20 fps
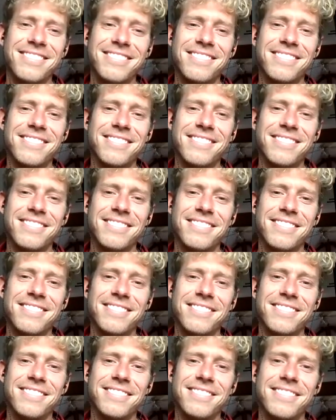
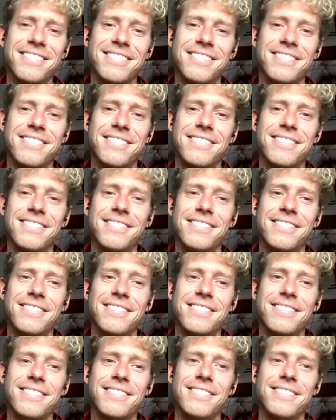
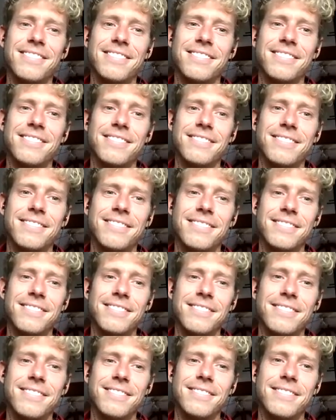
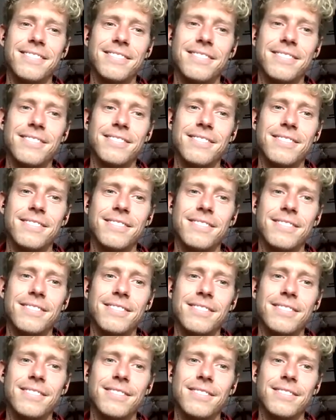
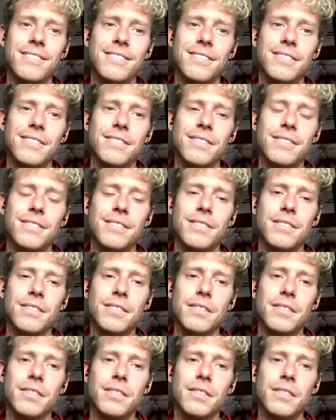
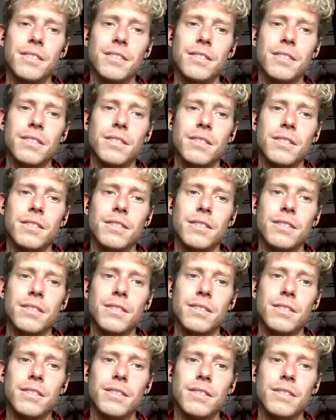
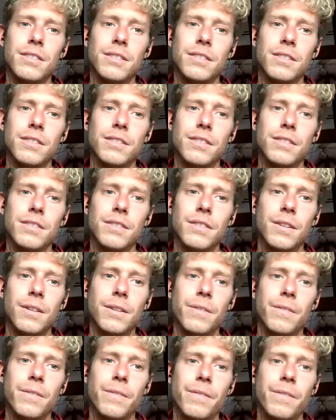
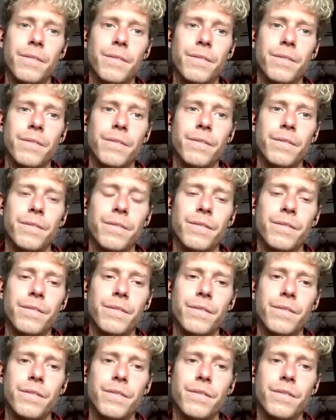This person isn't speaking.